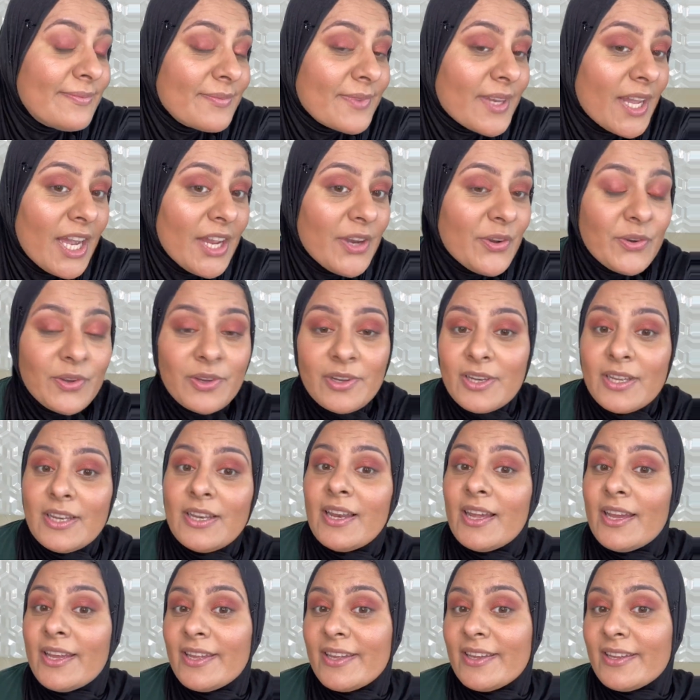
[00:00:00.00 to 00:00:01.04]
I really
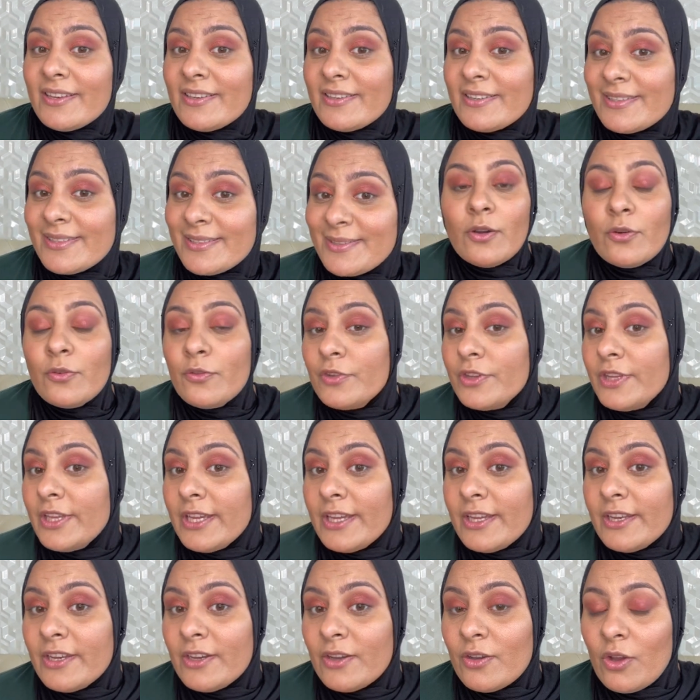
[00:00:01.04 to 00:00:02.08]
like it. Now for the
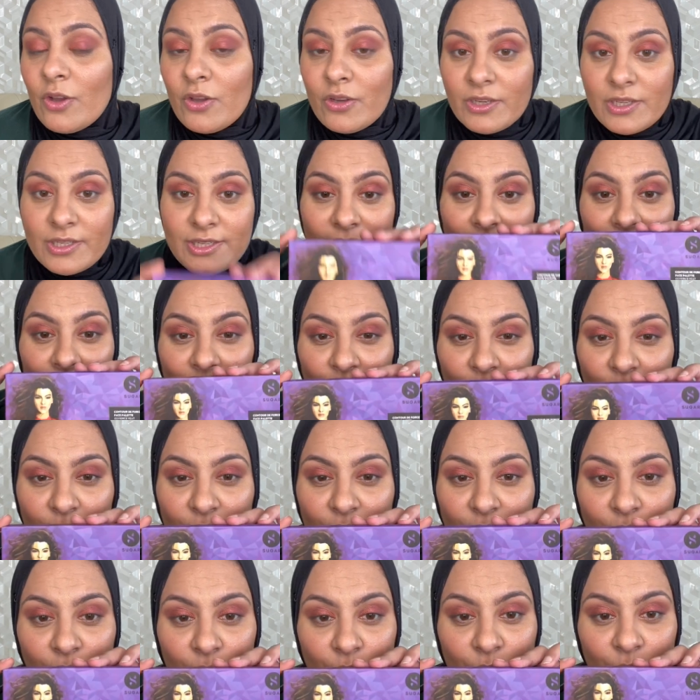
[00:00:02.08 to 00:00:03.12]
inner corners, I'm going
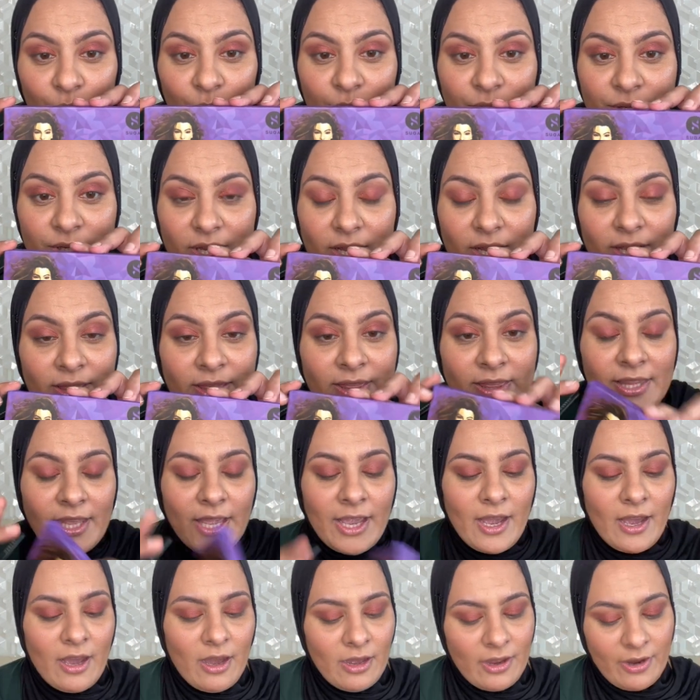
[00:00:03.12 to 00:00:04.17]
to use
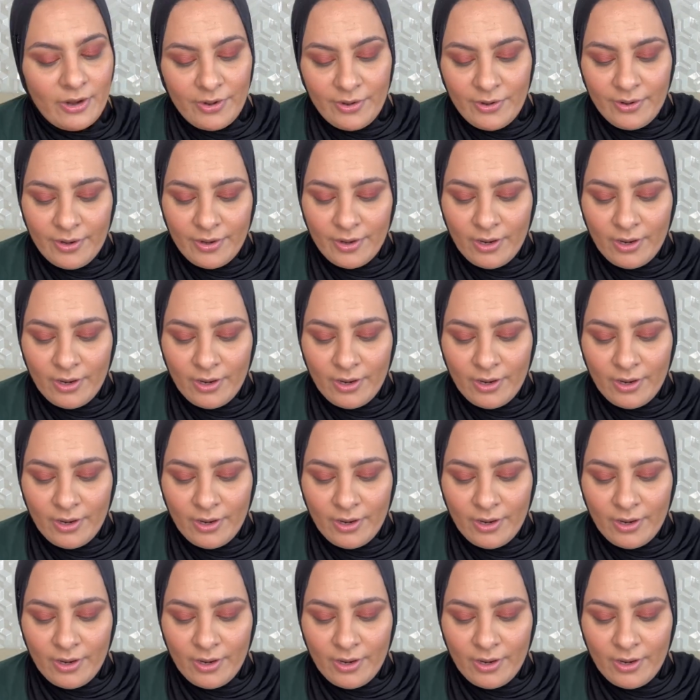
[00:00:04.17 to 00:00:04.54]
their